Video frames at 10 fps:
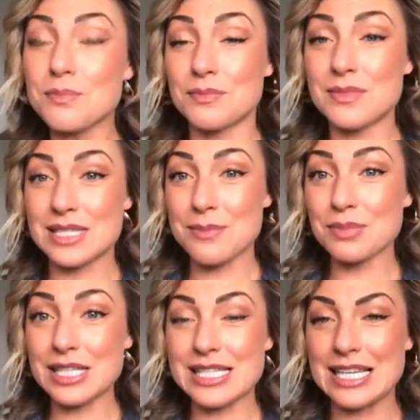
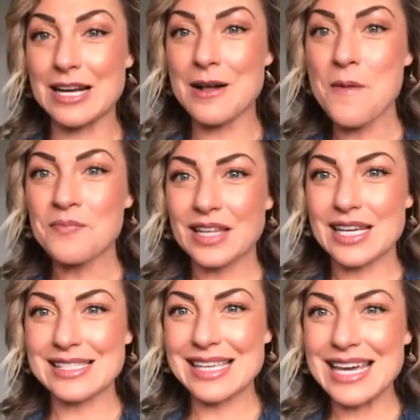simplicity
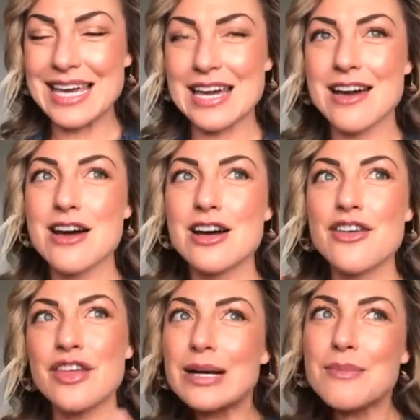is key.
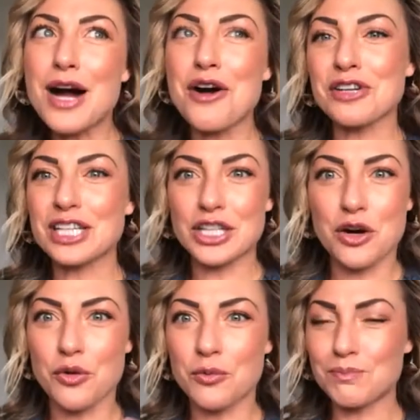Think about, you
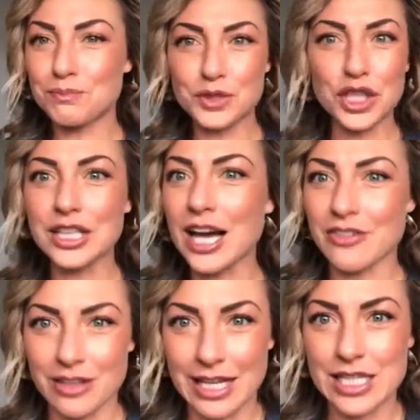know, turning on the
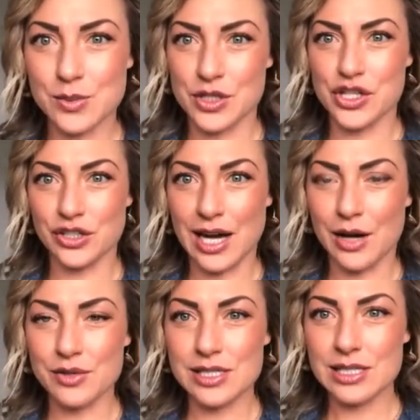light switch in your
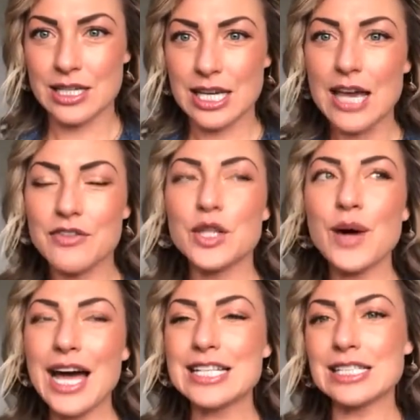house. If you
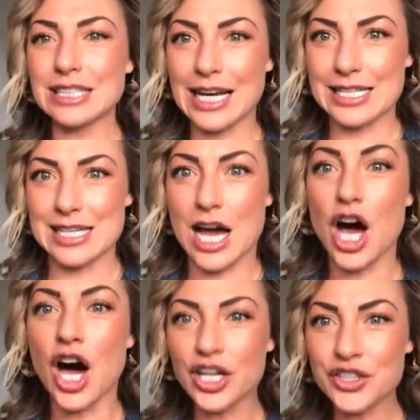had to light
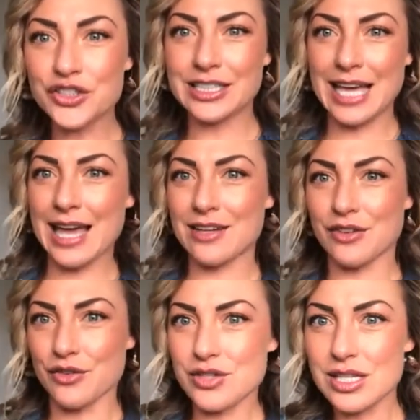100
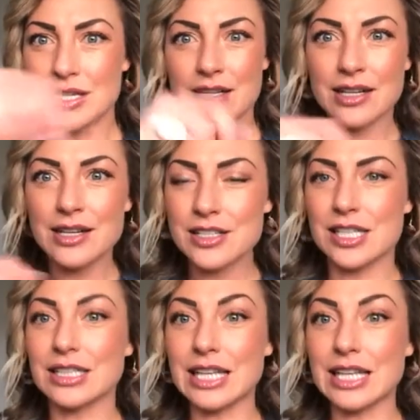candles to
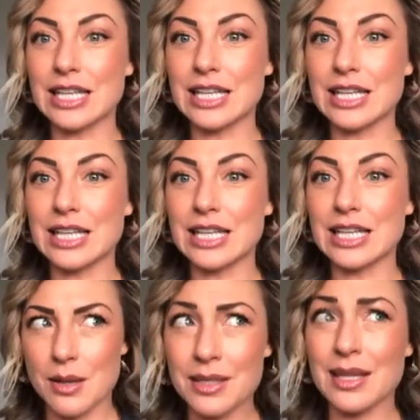light up your
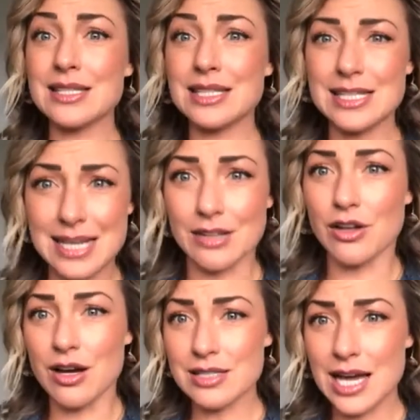house, I mean, that's going to take a
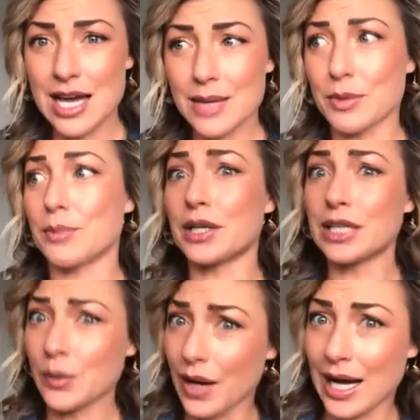long time. You're
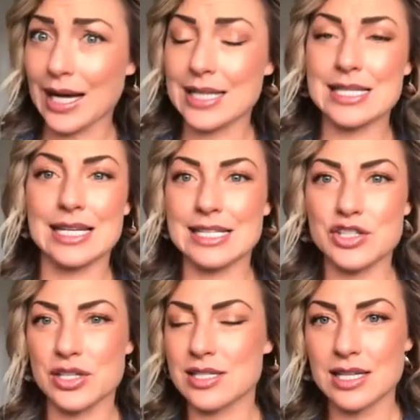burning wax, and
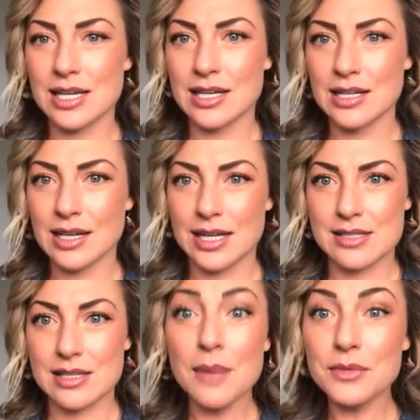it's
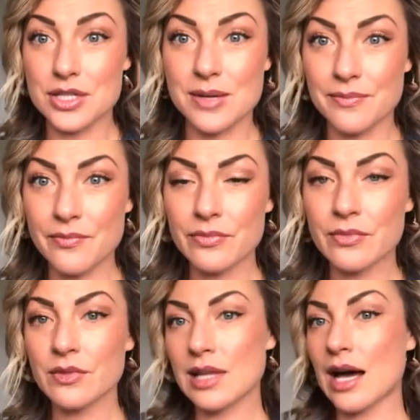cumbersome.
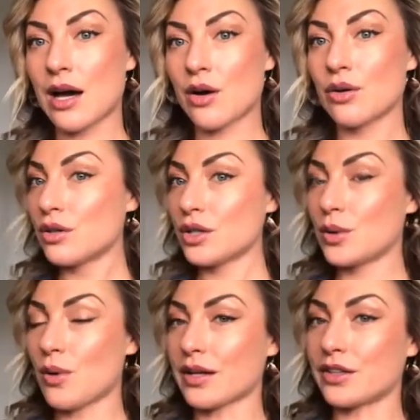Now, you
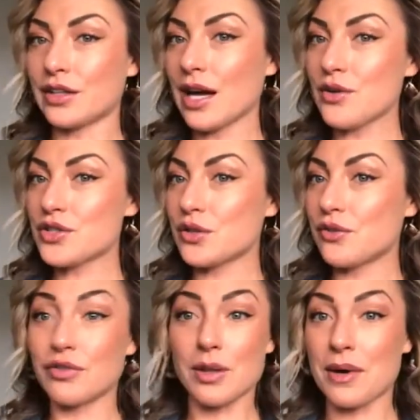walk into your house, you
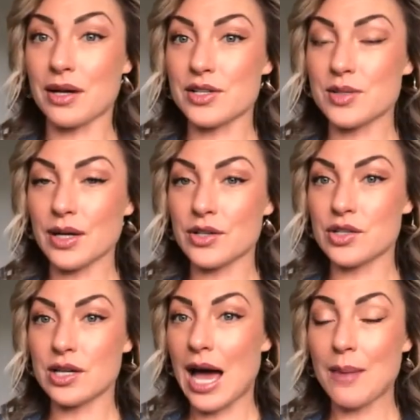flip on a switch.
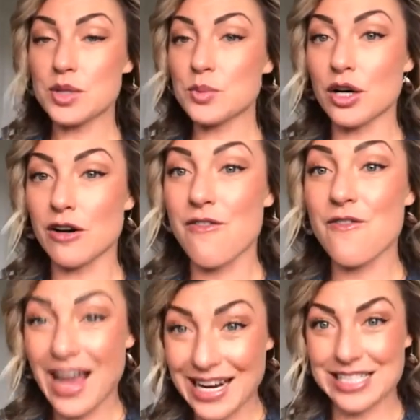How much more
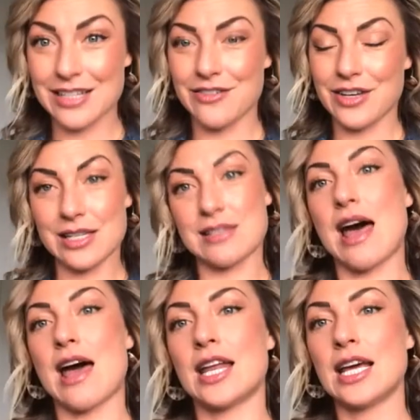effective is
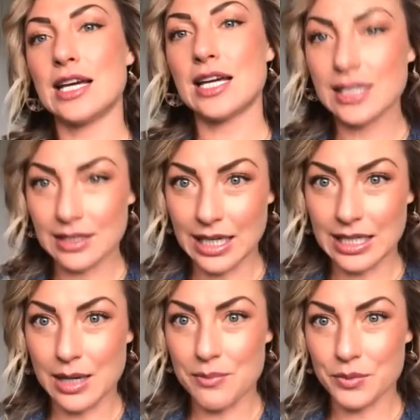that in lighting
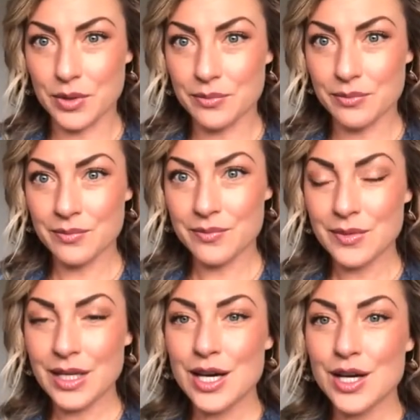up the room?
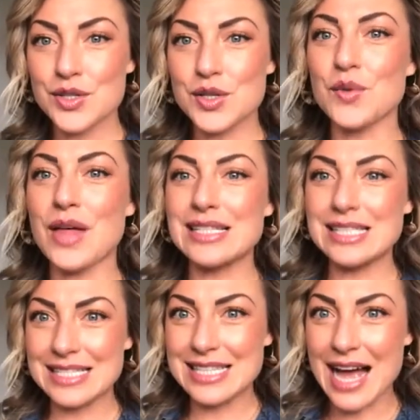So that's
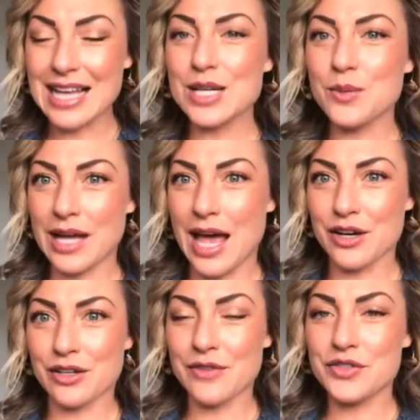exactly what
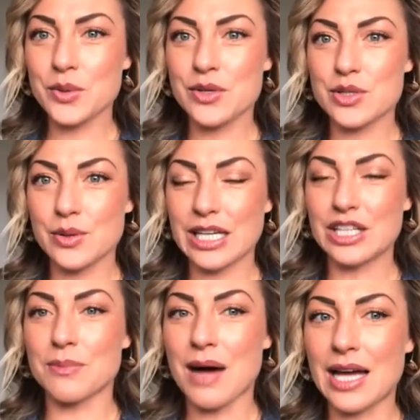NRF2 is doing in your
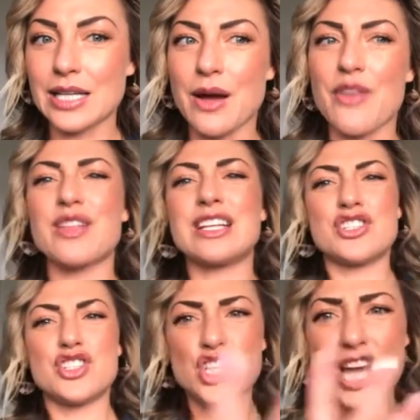body. Rather than
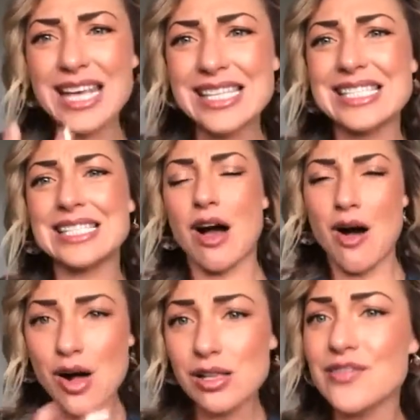ingesting
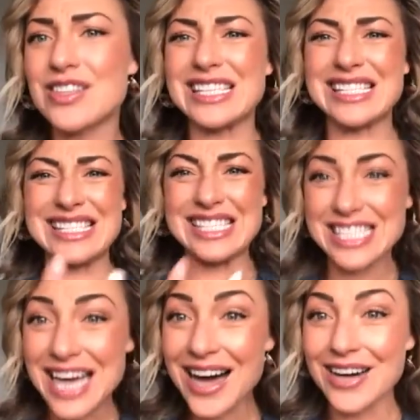all of this stuff,